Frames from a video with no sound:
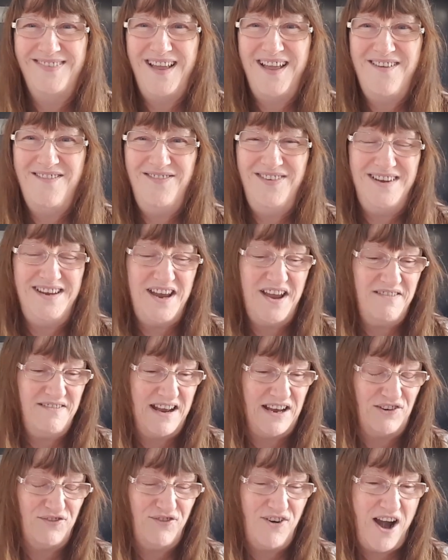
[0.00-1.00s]
video
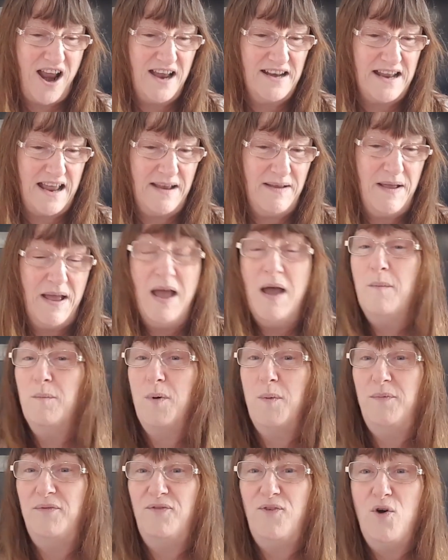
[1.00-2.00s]
next Friday.
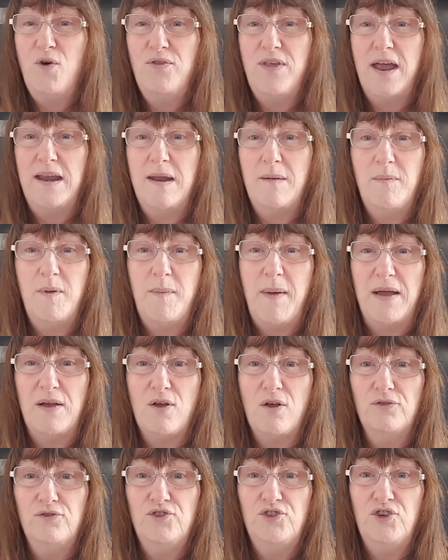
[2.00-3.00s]
But before then, I'll be
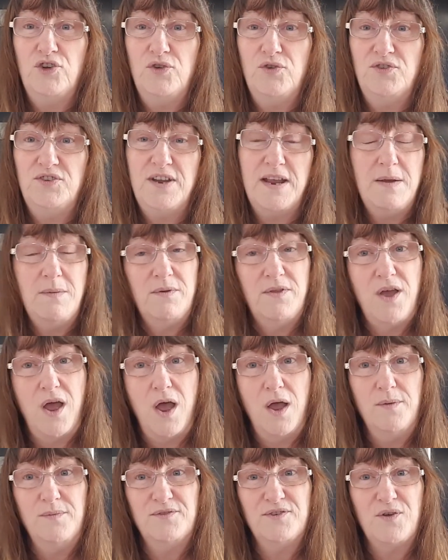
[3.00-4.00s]
back on Tuesday with a
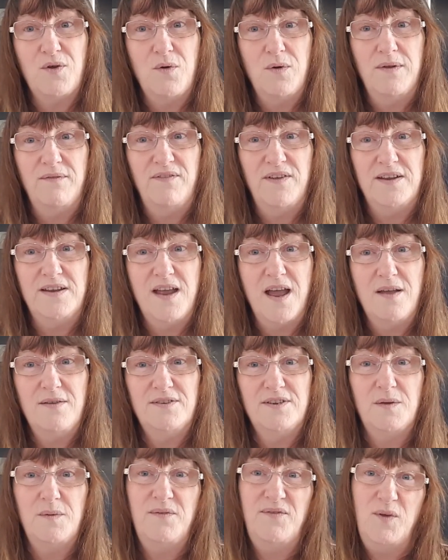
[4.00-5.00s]
homeschooling video.
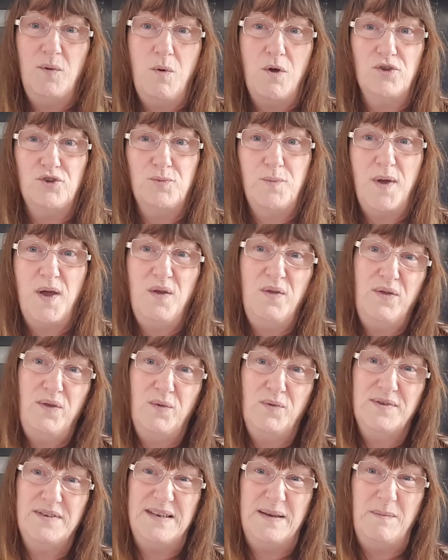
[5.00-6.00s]
So if you watch both,
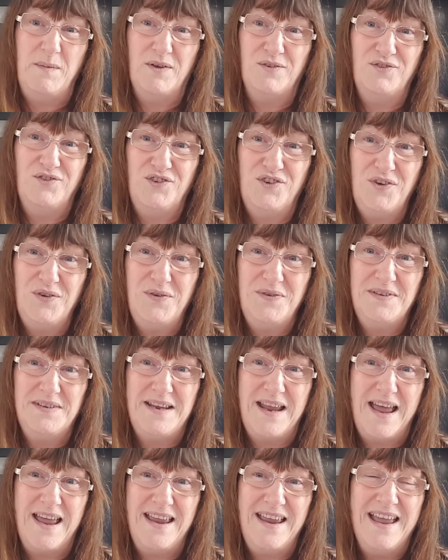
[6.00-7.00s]
you'll see me on
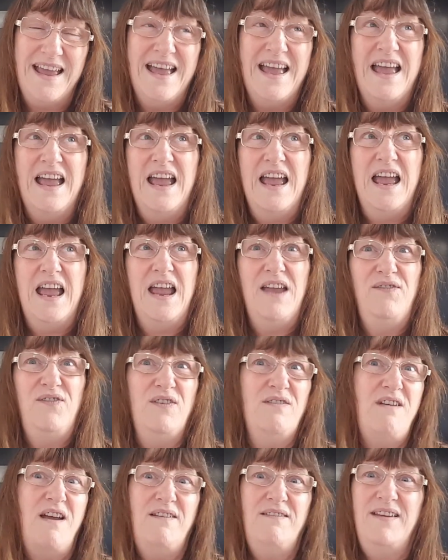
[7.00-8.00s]
Tuesday. If
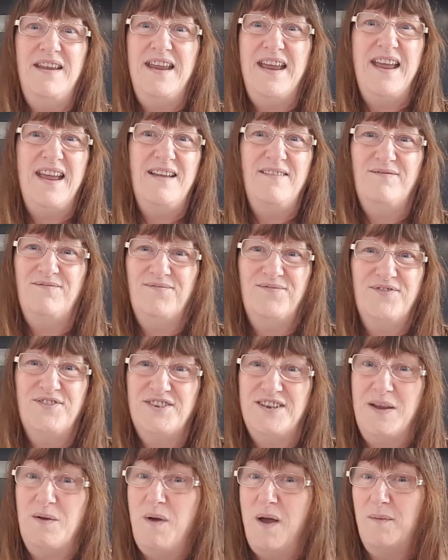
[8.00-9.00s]
you're only here to
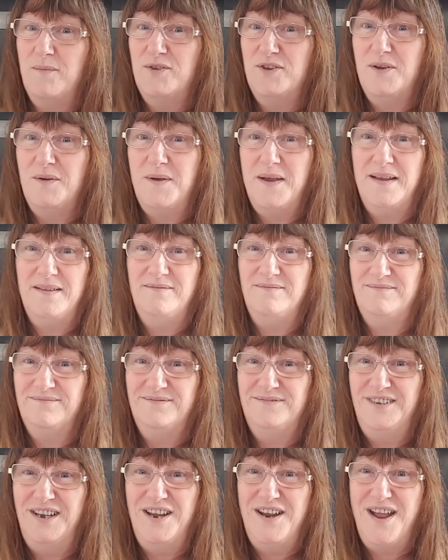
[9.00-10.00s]
see what I'm doing,
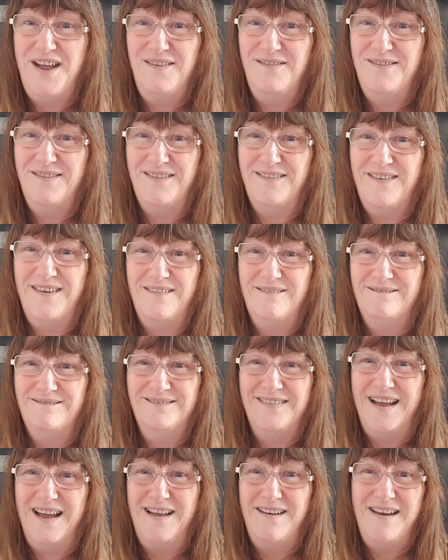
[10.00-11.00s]
you know,
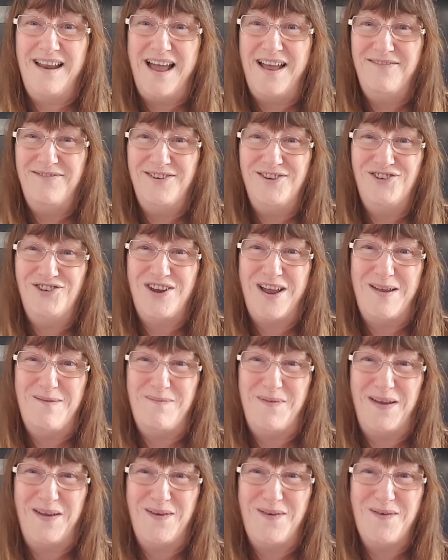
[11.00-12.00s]
our life is
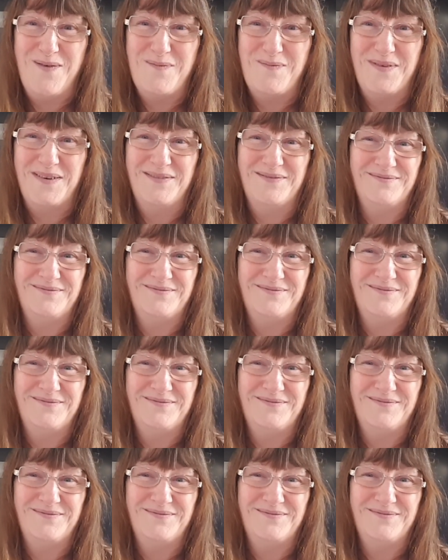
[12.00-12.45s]
shaping up